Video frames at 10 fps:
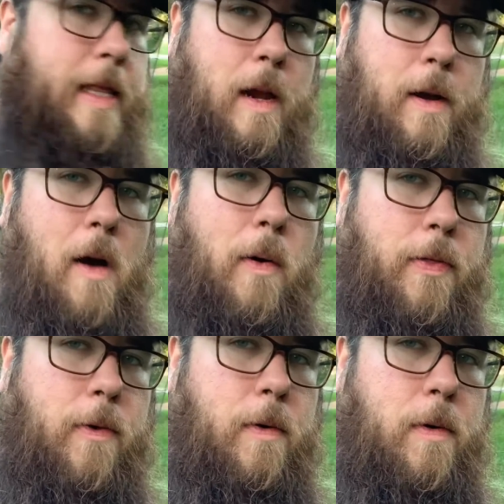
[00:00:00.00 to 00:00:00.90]
they're
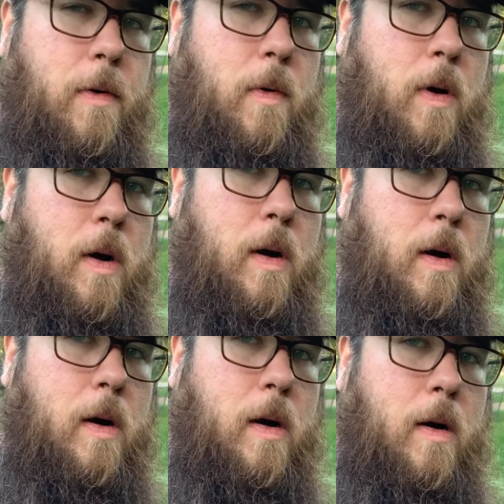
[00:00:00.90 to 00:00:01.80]
going through
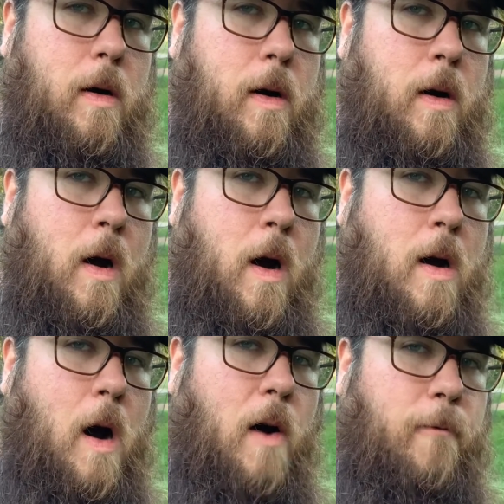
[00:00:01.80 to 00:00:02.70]
a